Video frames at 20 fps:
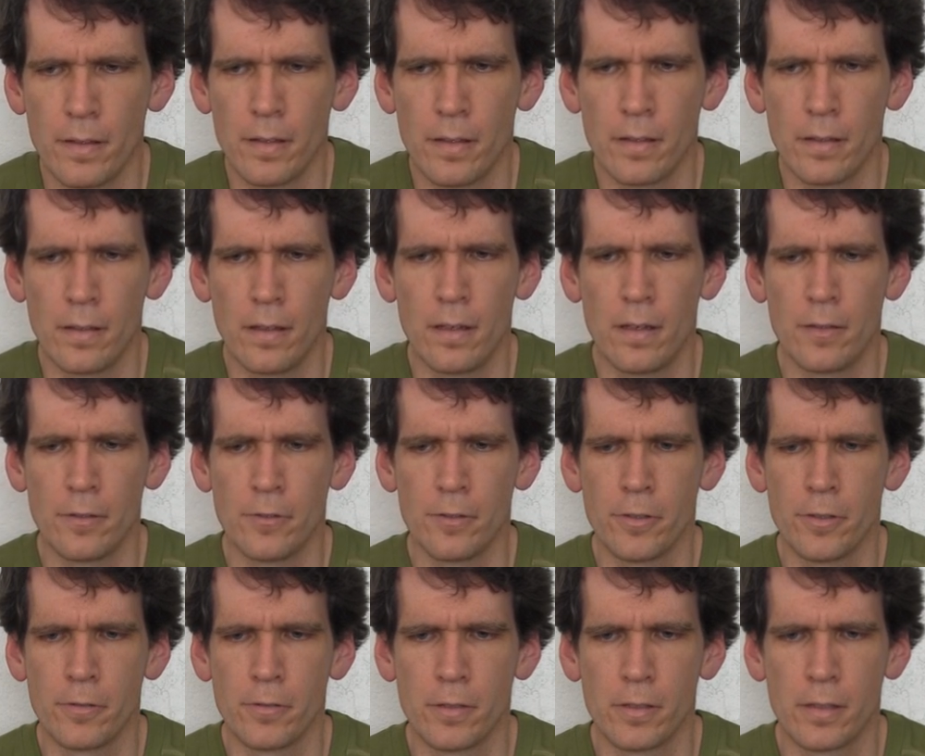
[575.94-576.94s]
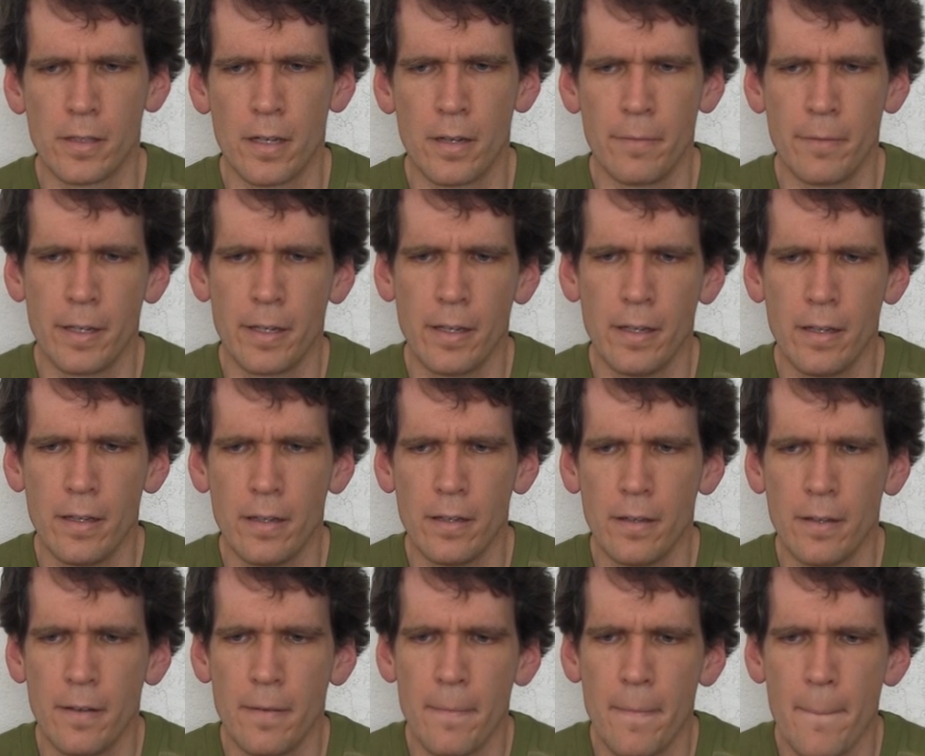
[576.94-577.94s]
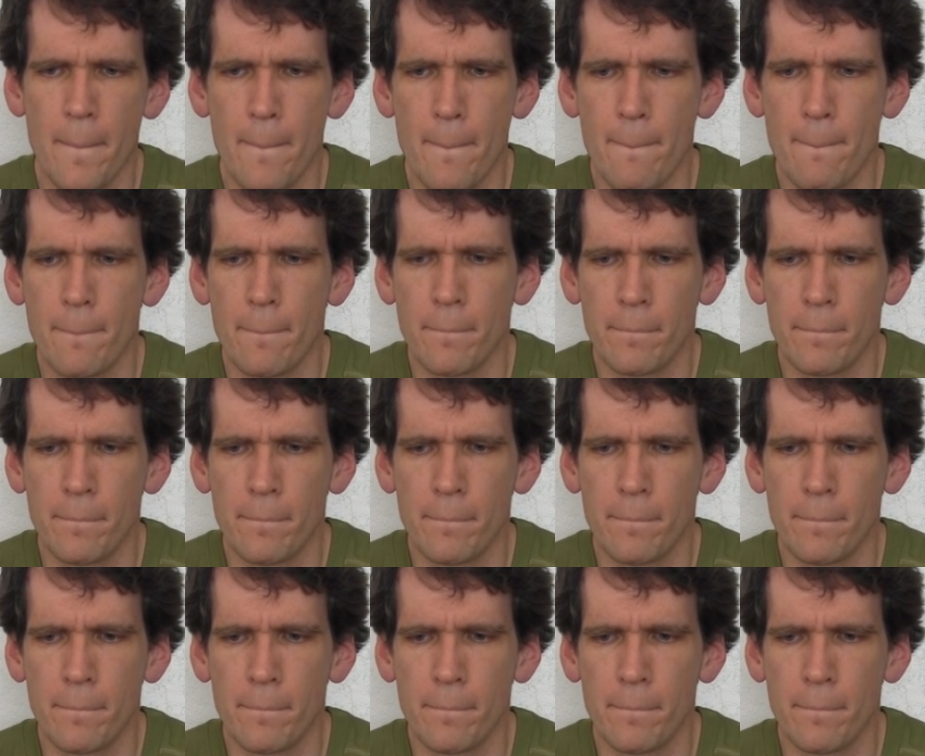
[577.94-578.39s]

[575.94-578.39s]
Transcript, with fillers: when the laundry was coming in.